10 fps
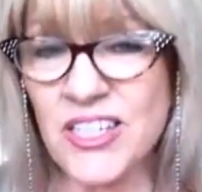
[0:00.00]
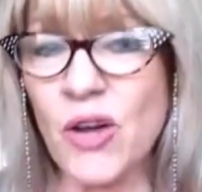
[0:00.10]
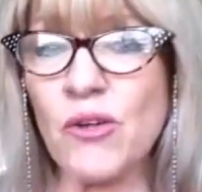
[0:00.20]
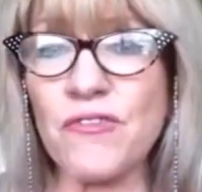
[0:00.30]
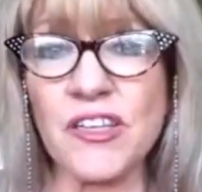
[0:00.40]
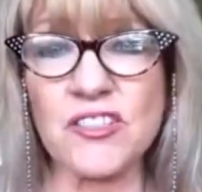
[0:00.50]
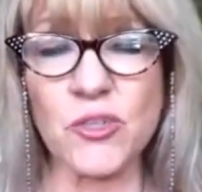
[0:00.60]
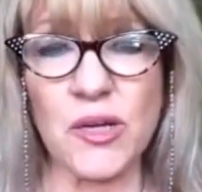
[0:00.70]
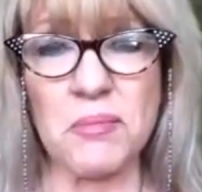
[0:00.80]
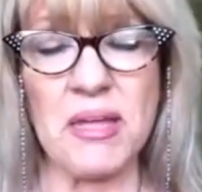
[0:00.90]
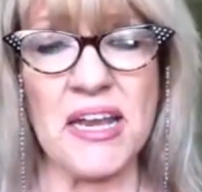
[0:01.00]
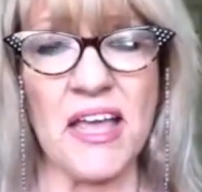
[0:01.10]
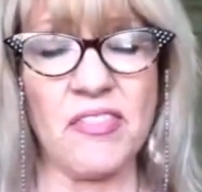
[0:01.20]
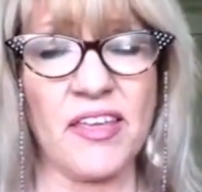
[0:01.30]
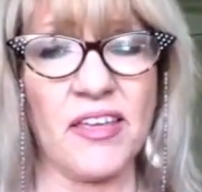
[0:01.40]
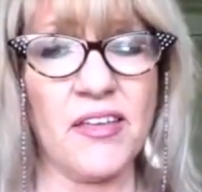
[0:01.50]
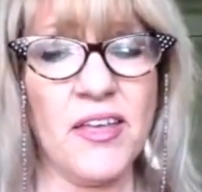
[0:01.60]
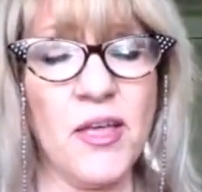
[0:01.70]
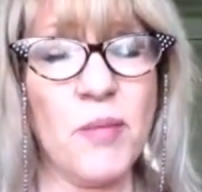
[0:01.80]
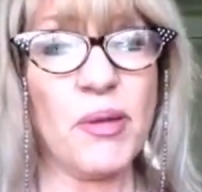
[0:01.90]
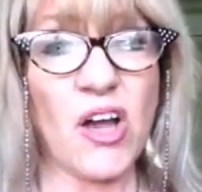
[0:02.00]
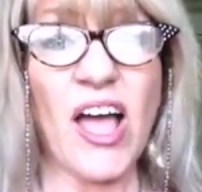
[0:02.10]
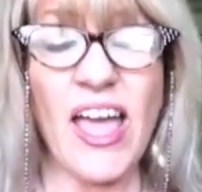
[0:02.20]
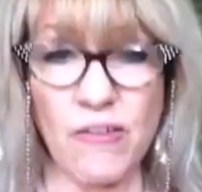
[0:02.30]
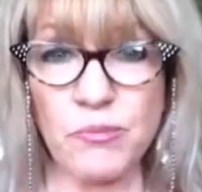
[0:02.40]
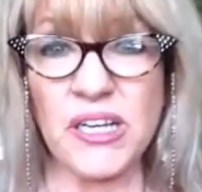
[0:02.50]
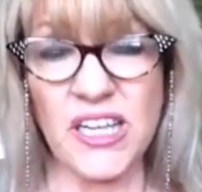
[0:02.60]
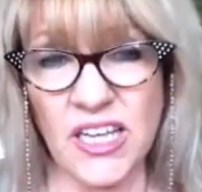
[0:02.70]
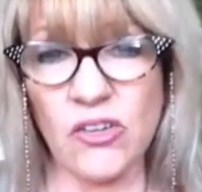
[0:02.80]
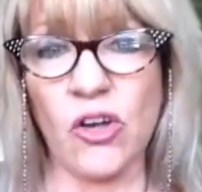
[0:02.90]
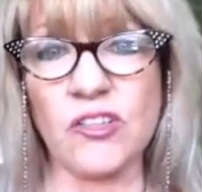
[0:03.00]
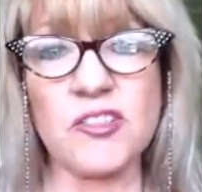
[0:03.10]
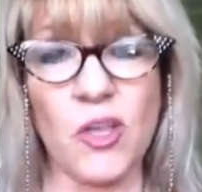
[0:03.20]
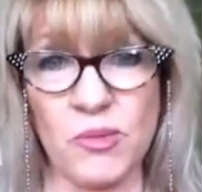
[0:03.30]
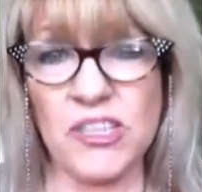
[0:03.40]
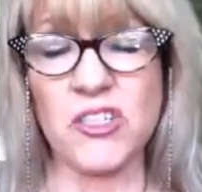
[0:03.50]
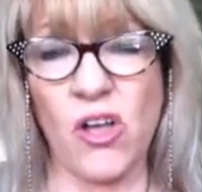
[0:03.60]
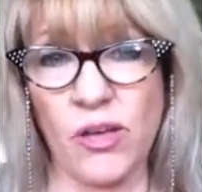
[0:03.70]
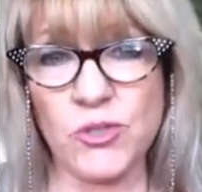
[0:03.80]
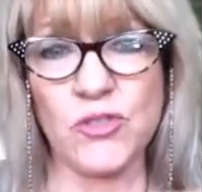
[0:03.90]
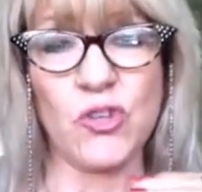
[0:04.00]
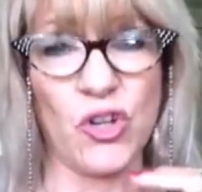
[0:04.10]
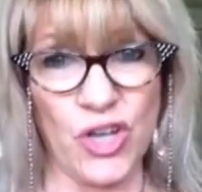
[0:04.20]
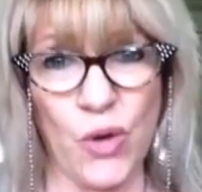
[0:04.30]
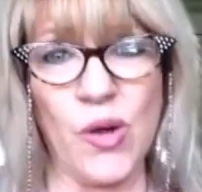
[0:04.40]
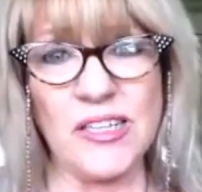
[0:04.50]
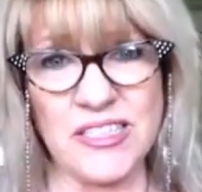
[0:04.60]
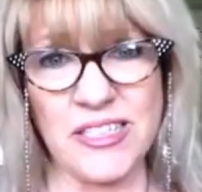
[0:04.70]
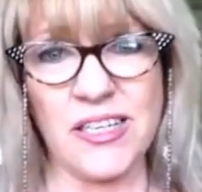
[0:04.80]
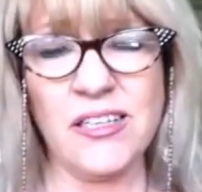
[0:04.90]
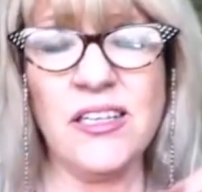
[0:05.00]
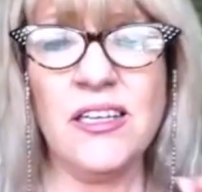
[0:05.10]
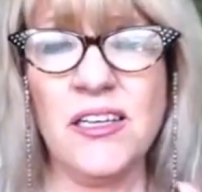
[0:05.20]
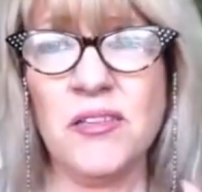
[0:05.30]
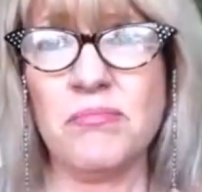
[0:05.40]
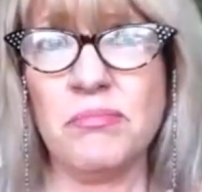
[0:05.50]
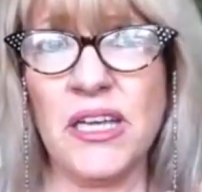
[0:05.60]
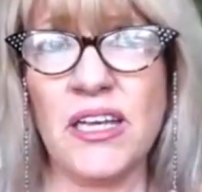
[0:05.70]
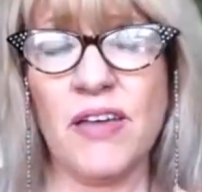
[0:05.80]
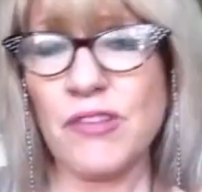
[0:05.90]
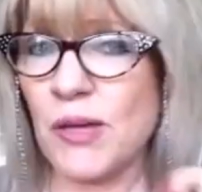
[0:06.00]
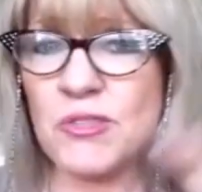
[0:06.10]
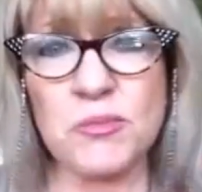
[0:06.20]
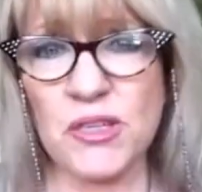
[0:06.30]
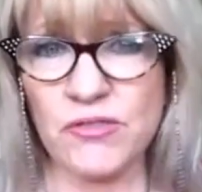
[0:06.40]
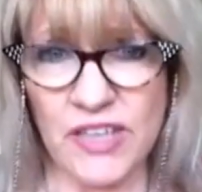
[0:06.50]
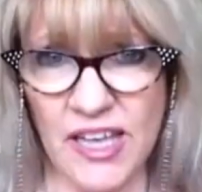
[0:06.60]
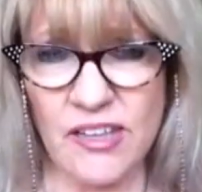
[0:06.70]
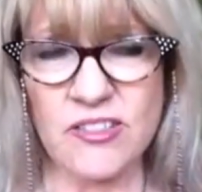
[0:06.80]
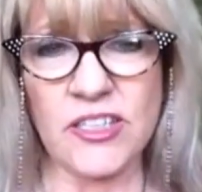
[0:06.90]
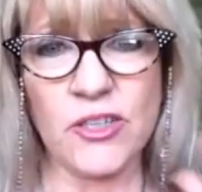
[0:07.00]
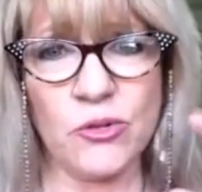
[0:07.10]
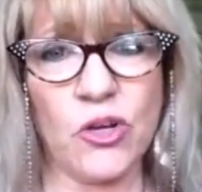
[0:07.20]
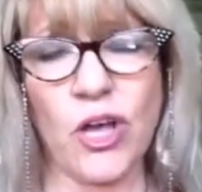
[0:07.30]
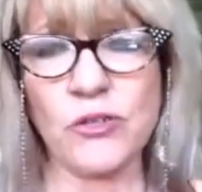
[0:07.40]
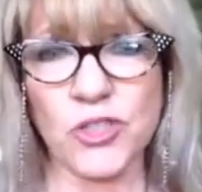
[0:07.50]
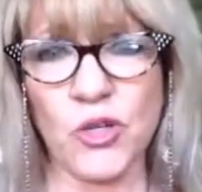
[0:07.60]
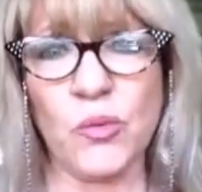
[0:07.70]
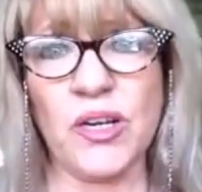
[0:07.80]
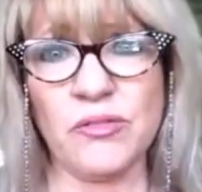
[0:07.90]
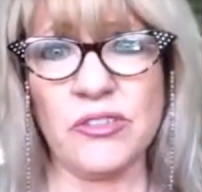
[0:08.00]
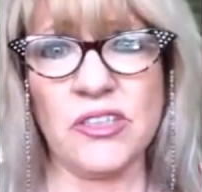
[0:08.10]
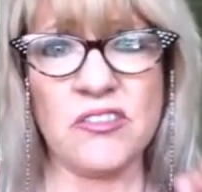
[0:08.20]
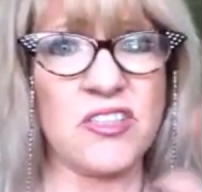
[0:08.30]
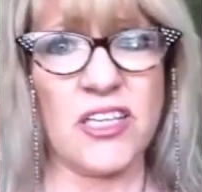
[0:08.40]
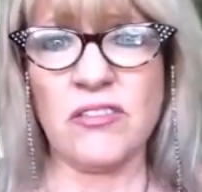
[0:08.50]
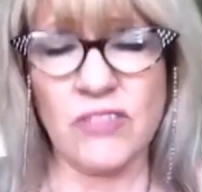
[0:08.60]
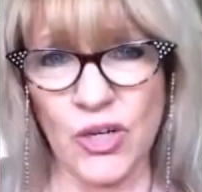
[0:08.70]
No offense to any men out there, but I have been hit on so many times you've got no idea. Men have come to me for counselling or coaching or whatever and said,